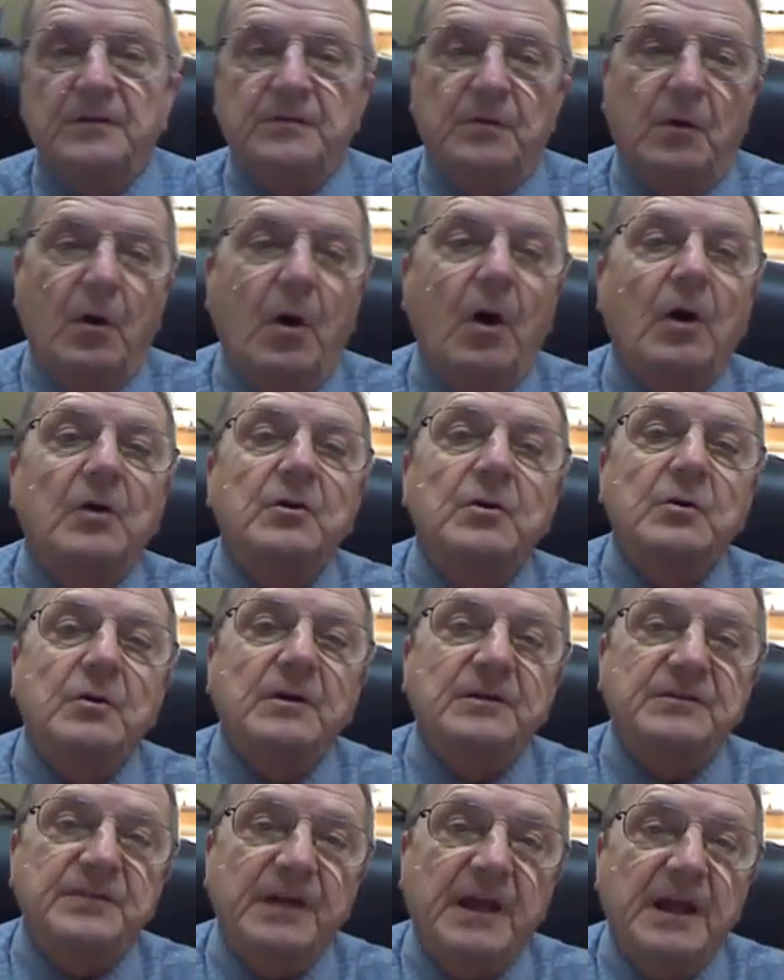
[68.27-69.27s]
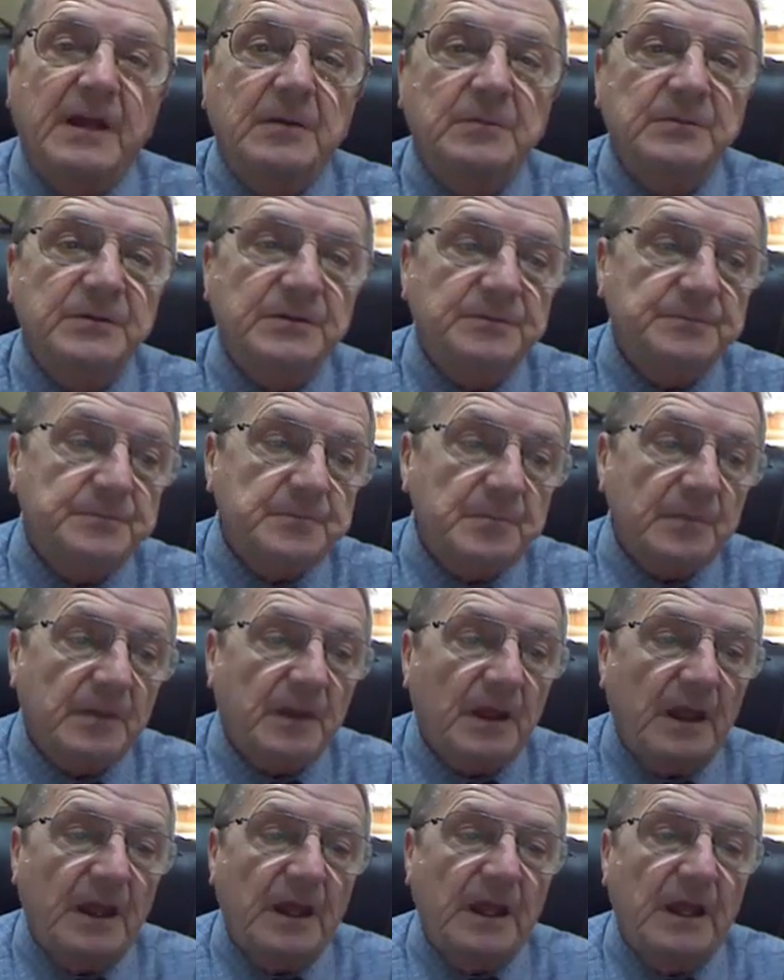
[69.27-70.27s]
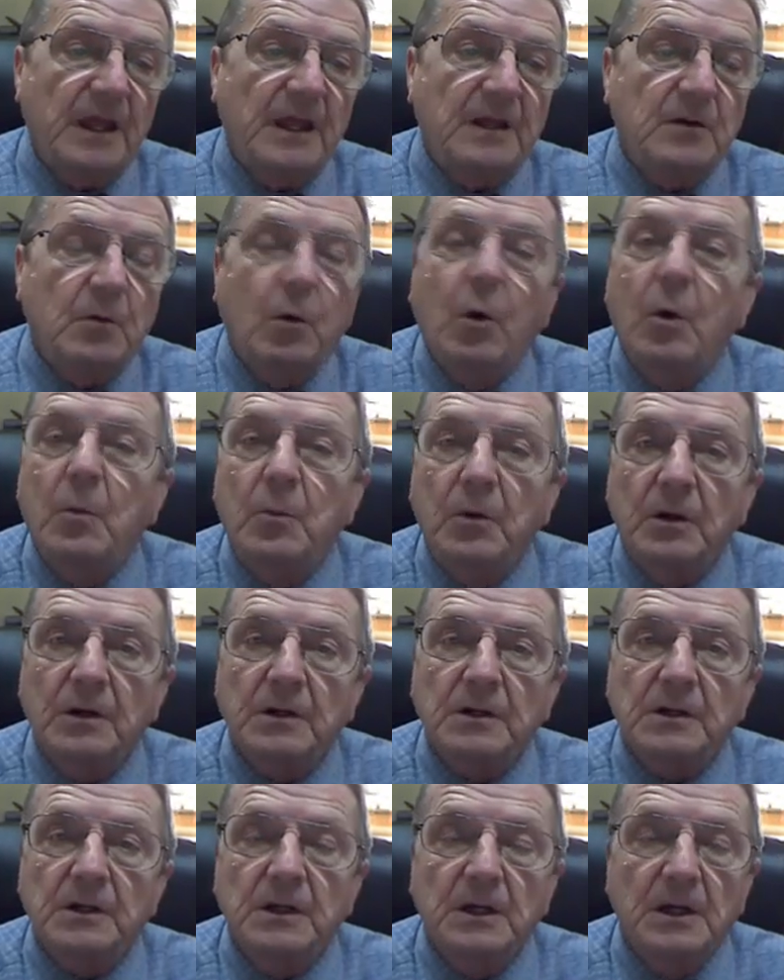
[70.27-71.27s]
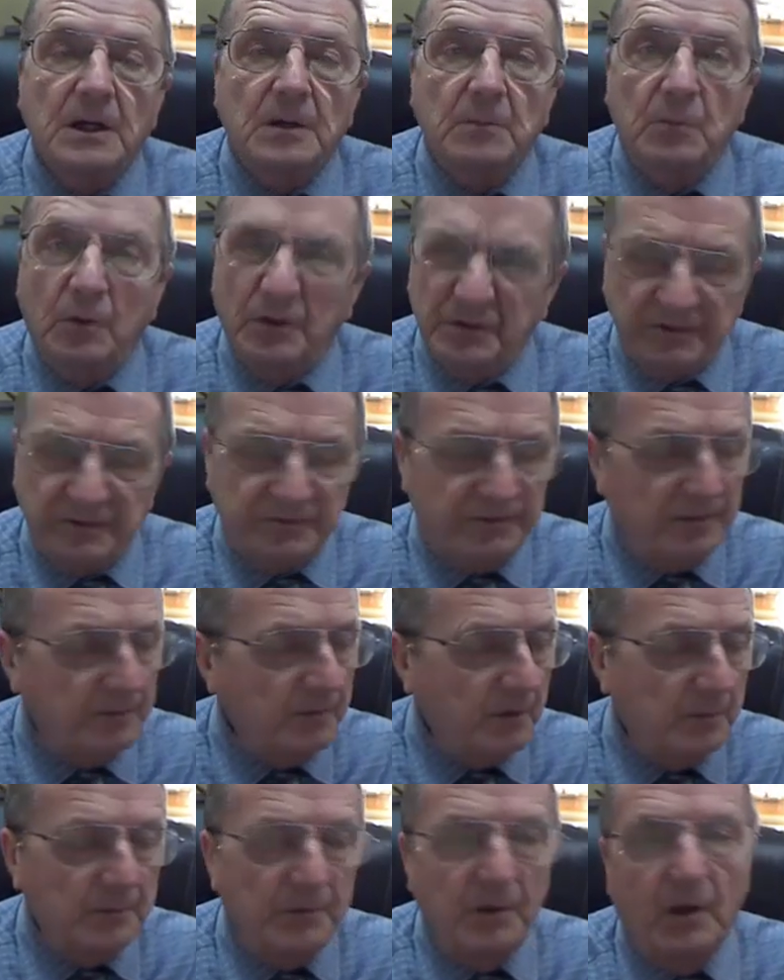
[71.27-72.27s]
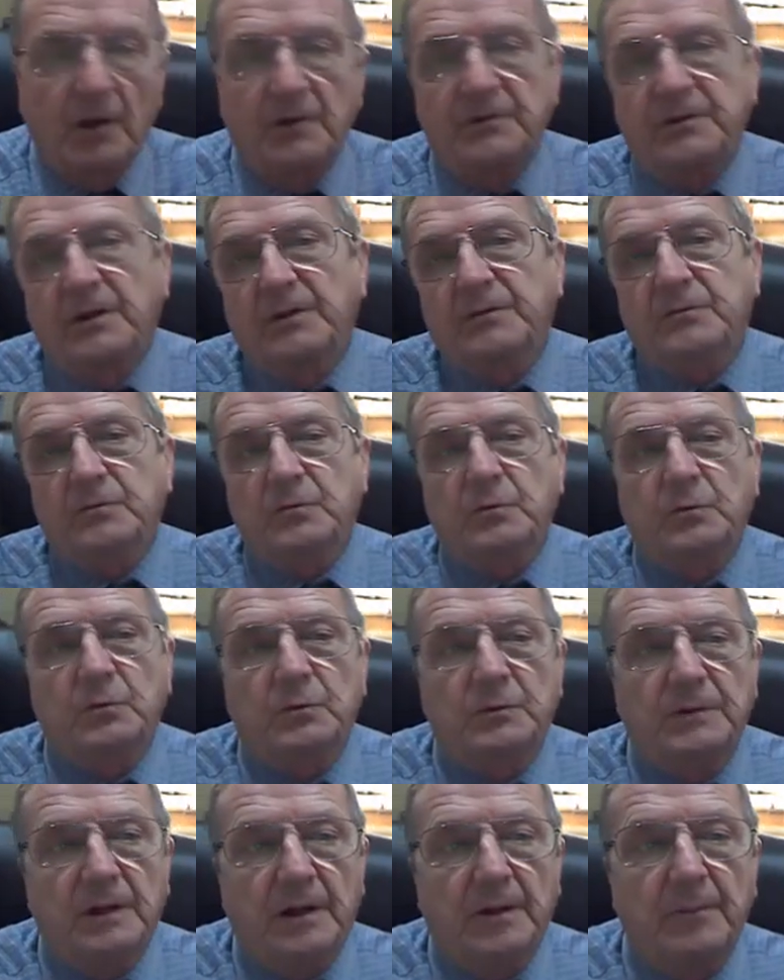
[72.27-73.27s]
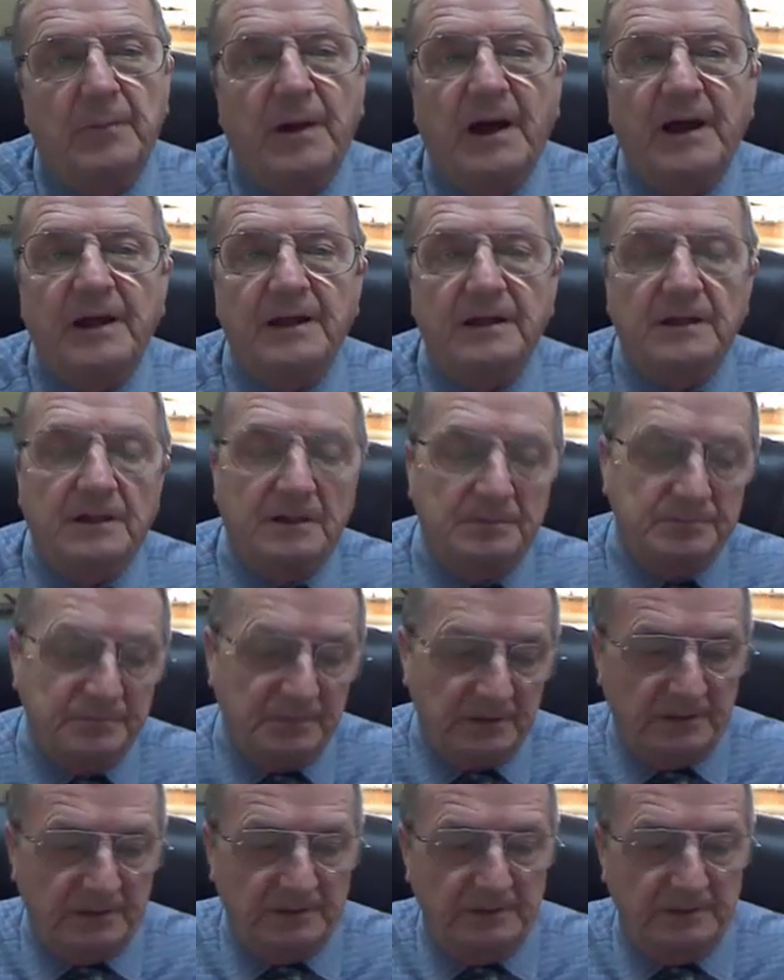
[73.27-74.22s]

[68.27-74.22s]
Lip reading: So all your exams and homework, most of them will be all done through my